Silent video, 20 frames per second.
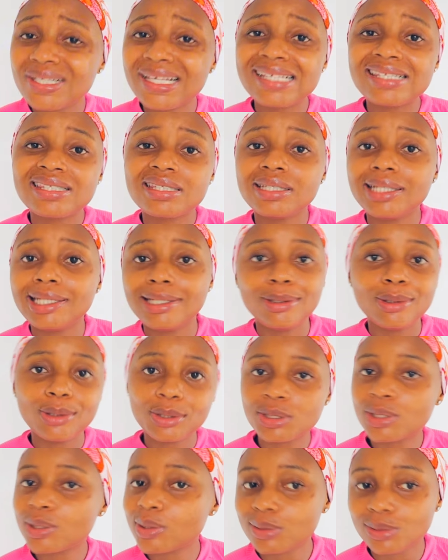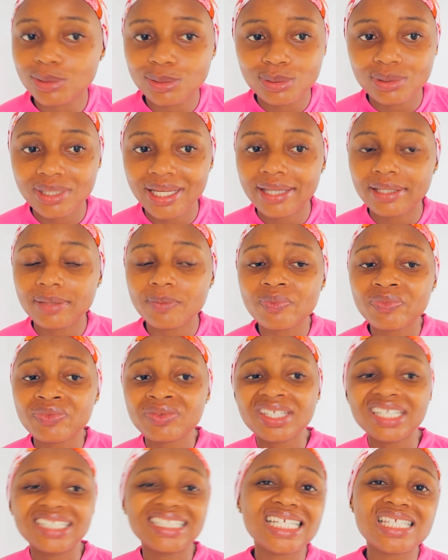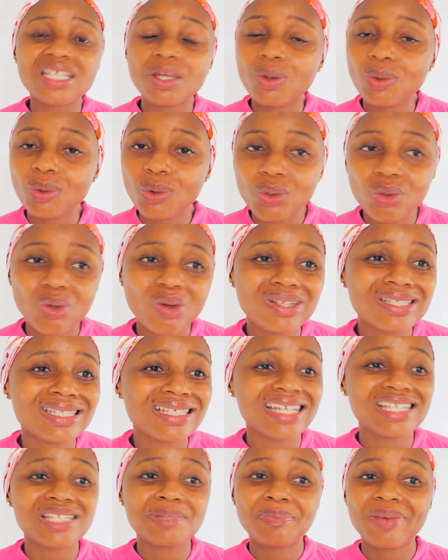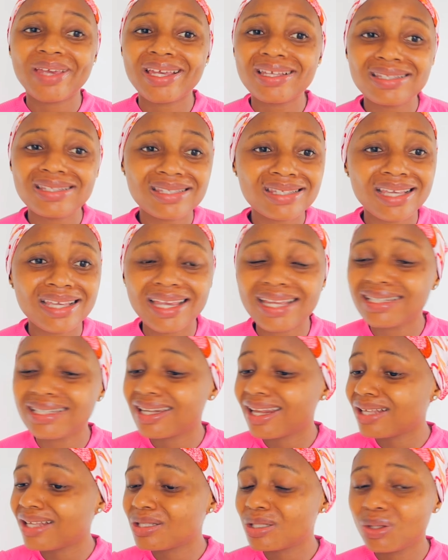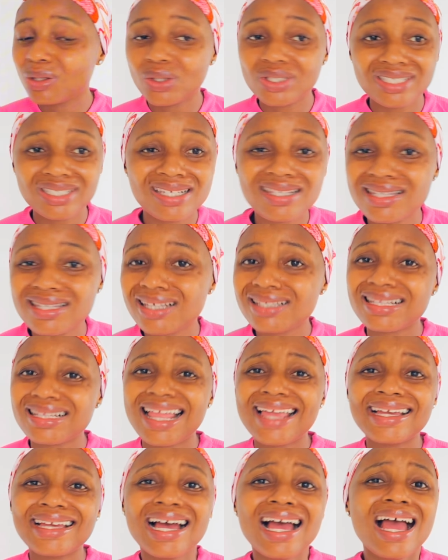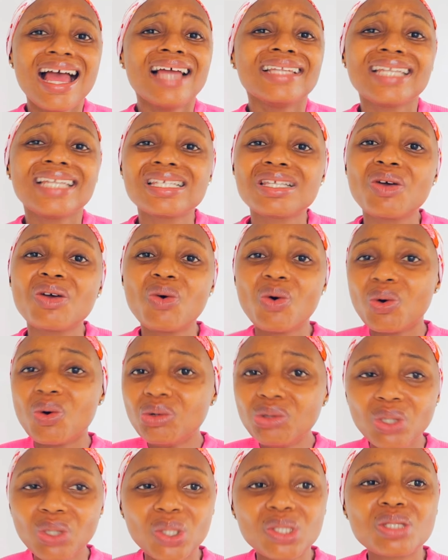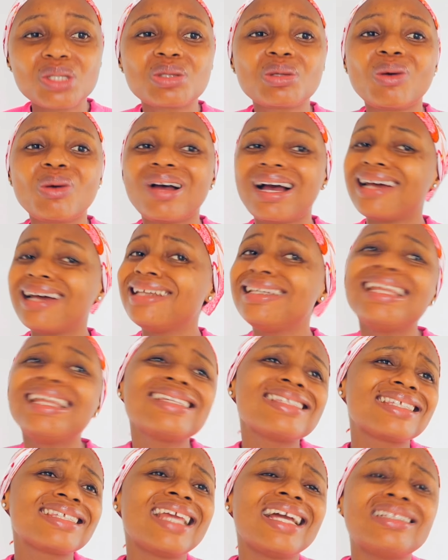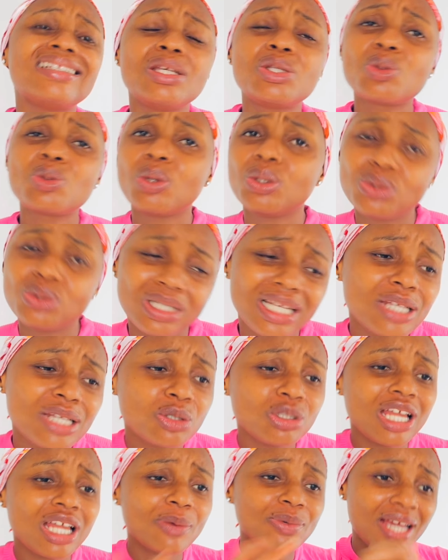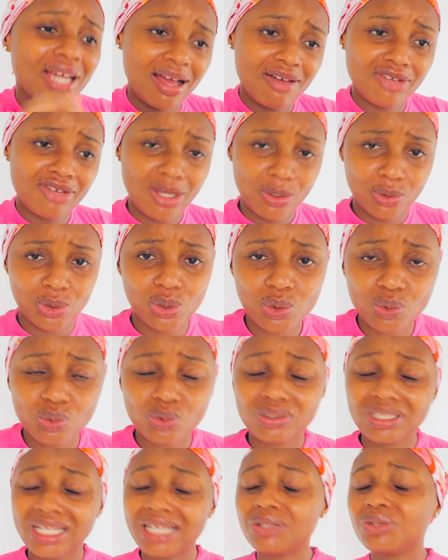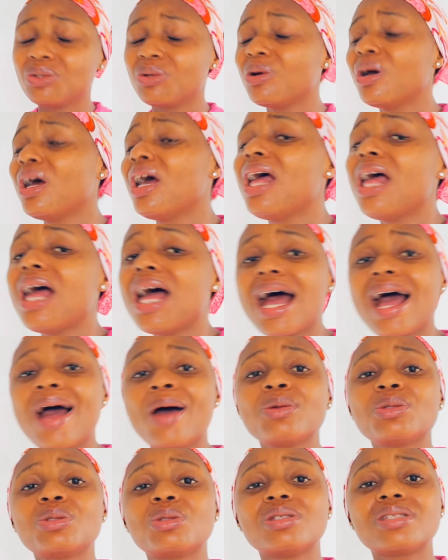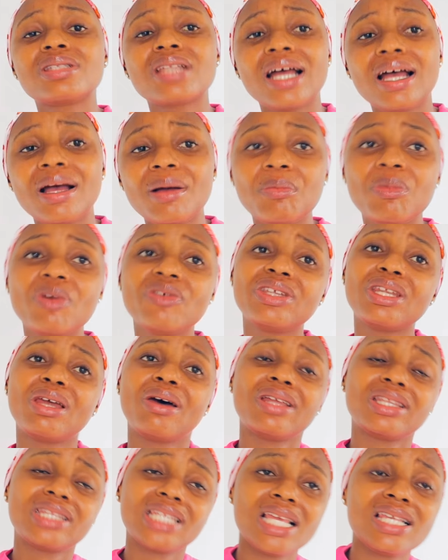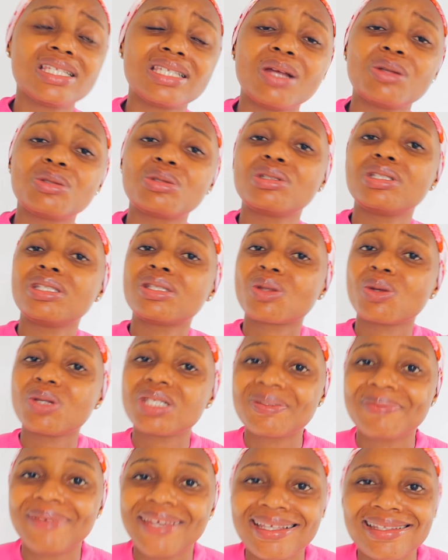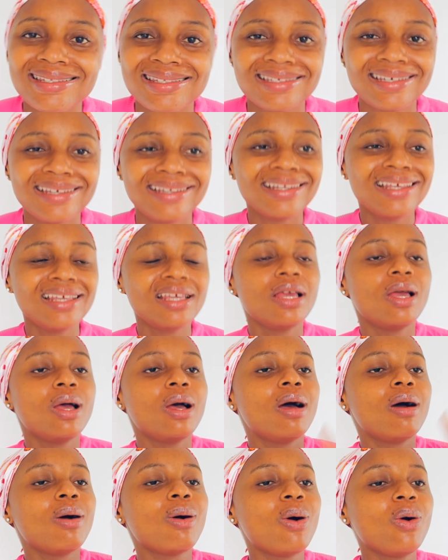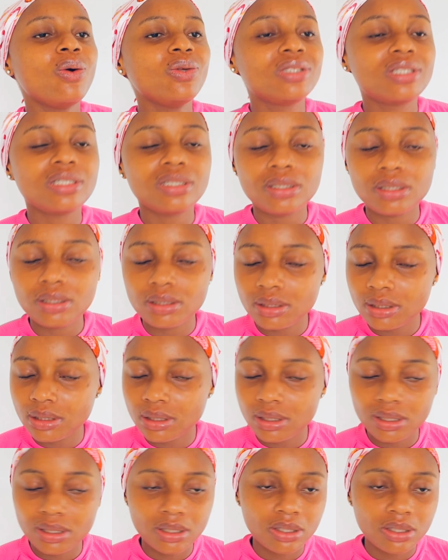there's still a lot to do. Like, there's a whole lot. There's painting, there's logistics. Like, there's a whole lot. So let's get this one. But let's know that we have house. We will not know how to start moving our things, how to discuss painting, all the...